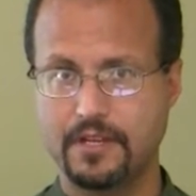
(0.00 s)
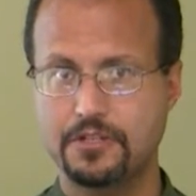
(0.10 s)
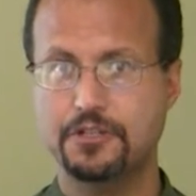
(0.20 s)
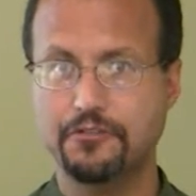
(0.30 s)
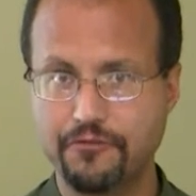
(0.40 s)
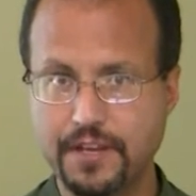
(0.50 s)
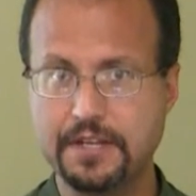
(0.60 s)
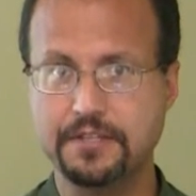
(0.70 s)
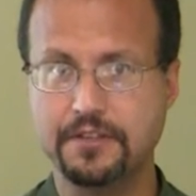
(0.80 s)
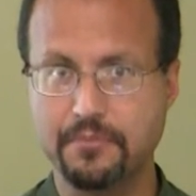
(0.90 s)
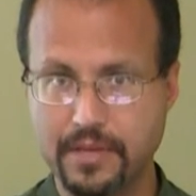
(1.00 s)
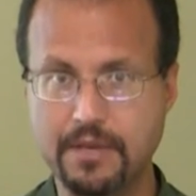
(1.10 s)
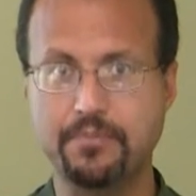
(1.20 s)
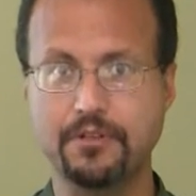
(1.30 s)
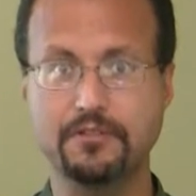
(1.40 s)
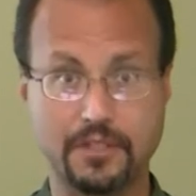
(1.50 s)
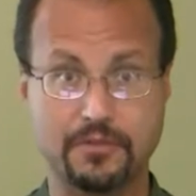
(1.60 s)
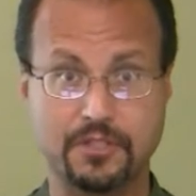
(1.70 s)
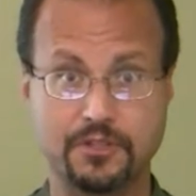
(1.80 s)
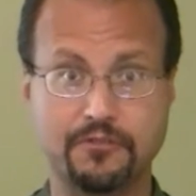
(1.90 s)
to defeat the people,
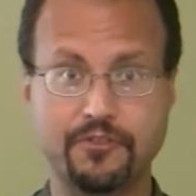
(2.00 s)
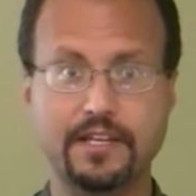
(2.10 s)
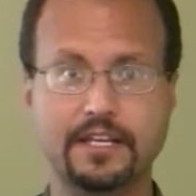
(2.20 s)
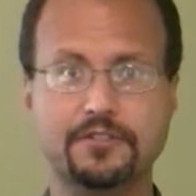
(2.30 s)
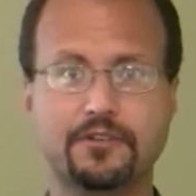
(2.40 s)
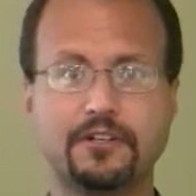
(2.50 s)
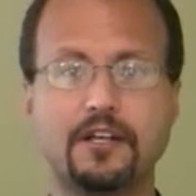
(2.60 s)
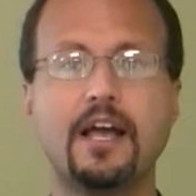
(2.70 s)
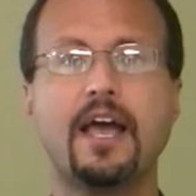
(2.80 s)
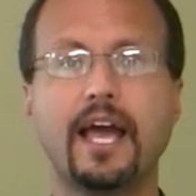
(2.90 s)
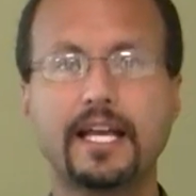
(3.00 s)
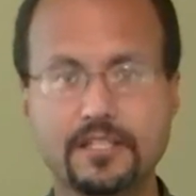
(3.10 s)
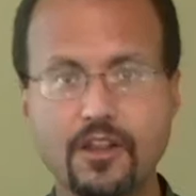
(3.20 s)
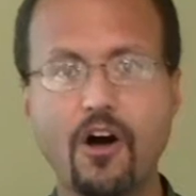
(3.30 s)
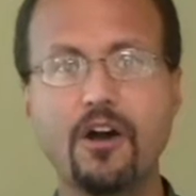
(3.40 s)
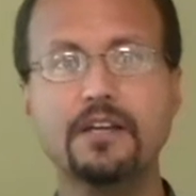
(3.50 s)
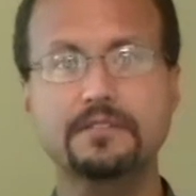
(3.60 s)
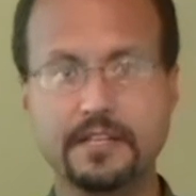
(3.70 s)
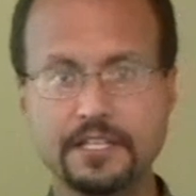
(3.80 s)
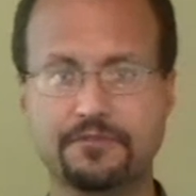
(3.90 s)
to defeat Israel, as long as
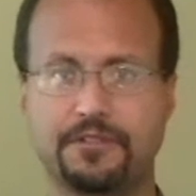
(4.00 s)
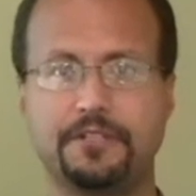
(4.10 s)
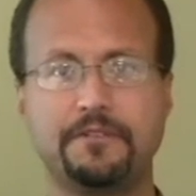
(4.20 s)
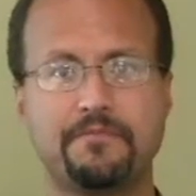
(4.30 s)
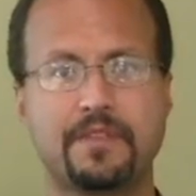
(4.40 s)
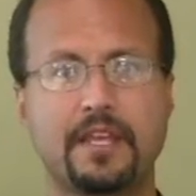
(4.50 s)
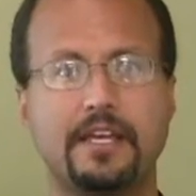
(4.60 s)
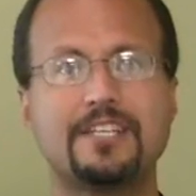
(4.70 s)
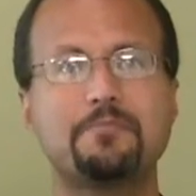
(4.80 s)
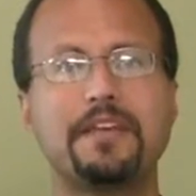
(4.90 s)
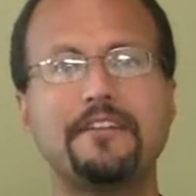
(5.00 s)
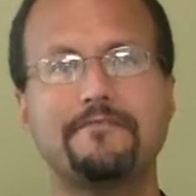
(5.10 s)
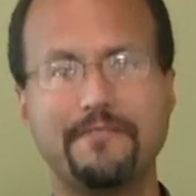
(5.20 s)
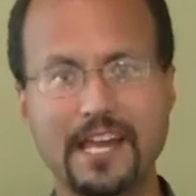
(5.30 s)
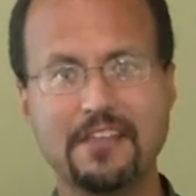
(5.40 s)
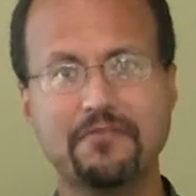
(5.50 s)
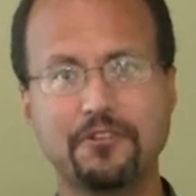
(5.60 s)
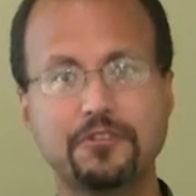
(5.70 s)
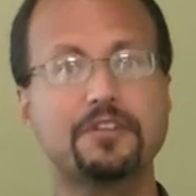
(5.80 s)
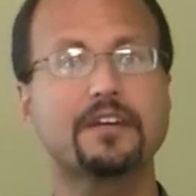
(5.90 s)
Israel is being
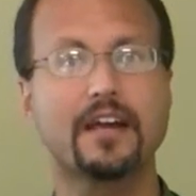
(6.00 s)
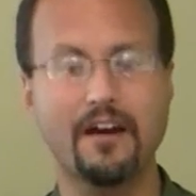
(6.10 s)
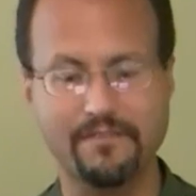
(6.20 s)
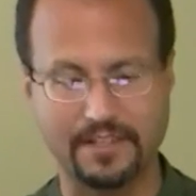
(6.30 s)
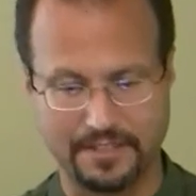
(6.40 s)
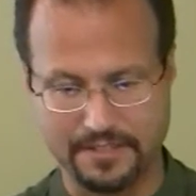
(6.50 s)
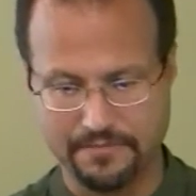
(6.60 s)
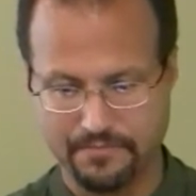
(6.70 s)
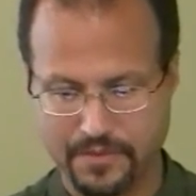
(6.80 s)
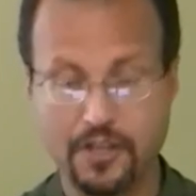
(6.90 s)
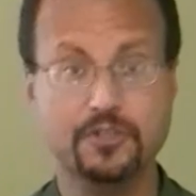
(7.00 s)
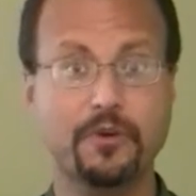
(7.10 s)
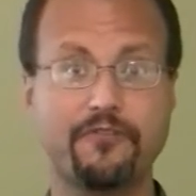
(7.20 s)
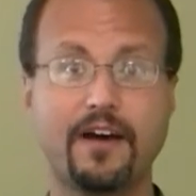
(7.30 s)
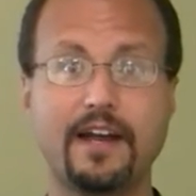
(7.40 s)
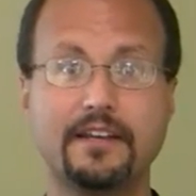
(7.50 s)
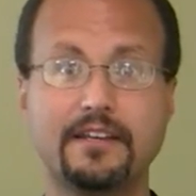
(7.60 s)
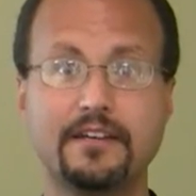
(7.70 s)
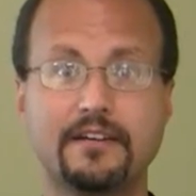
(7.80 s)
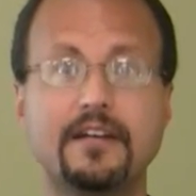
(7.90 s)
faithful to the covenant. So we find
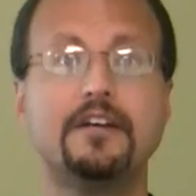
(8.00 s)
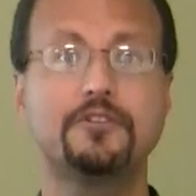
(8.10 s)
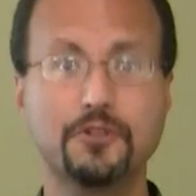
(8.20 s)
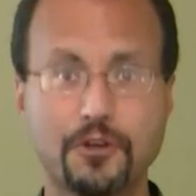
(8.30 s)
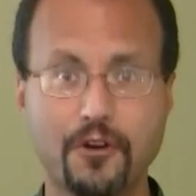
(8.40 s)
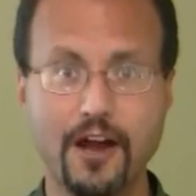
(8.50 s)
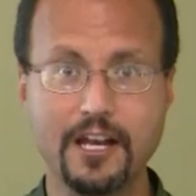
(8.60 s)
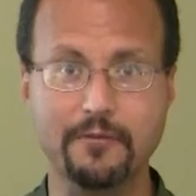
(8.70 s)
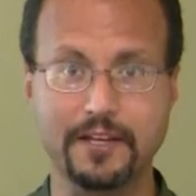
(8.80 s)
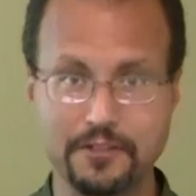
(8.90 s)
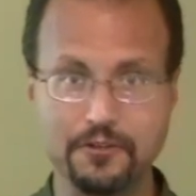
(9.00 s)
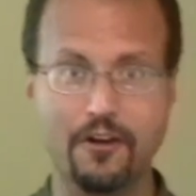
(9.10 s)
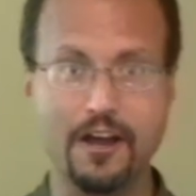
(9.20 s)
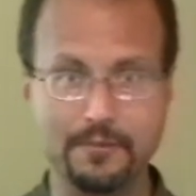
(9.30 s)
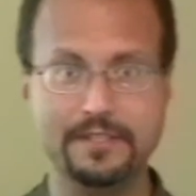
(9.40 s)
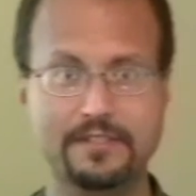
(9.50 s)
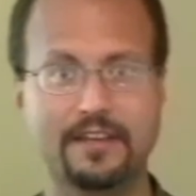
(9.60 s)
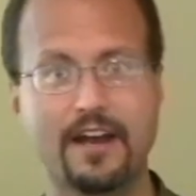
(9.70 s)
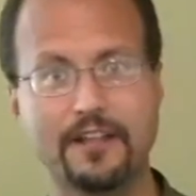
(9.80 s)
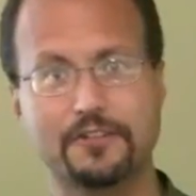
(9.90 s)
here Deuteronomy's
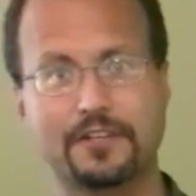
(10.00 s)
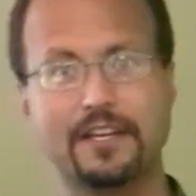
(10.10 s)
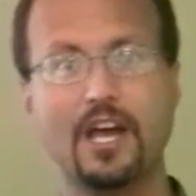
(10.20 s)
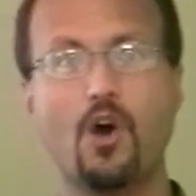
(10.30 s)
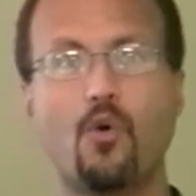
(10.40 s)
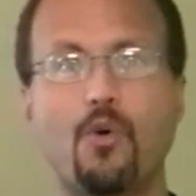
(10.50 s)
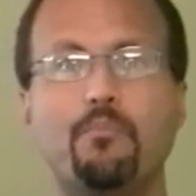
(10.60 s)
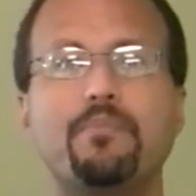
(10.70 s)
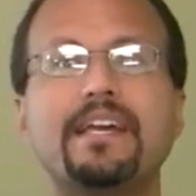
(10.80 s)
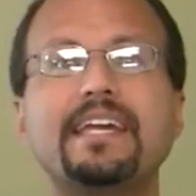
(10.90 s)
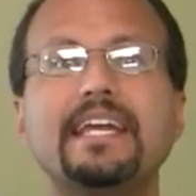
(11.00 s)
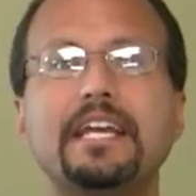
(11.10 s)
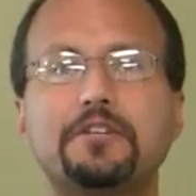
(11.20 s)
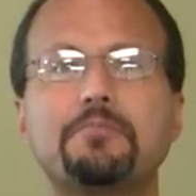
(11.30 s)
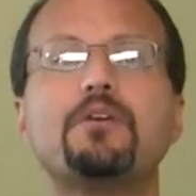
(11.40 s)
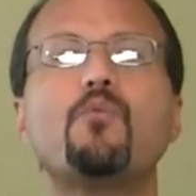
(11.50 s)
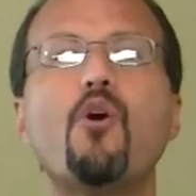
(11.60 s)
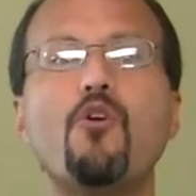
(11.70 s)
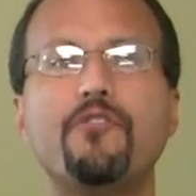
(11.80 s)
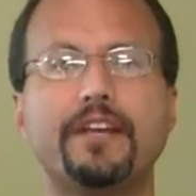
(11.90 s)
theology, beginning to be
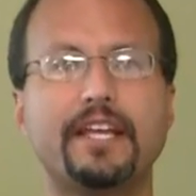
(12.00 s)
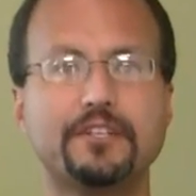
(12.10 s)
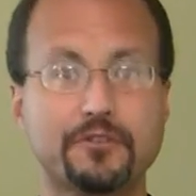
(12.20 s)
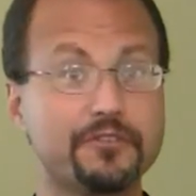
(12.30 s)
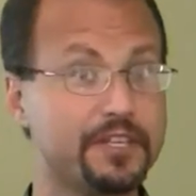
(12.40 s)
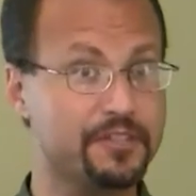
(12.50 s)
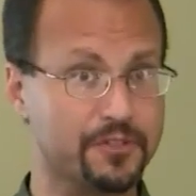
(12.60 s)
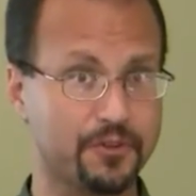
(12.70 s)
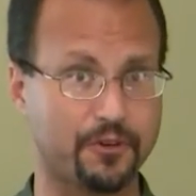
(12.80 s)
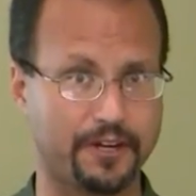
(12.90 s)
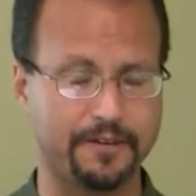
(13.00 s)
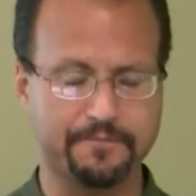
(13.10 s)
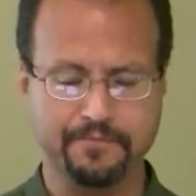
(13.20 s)
woven into this story.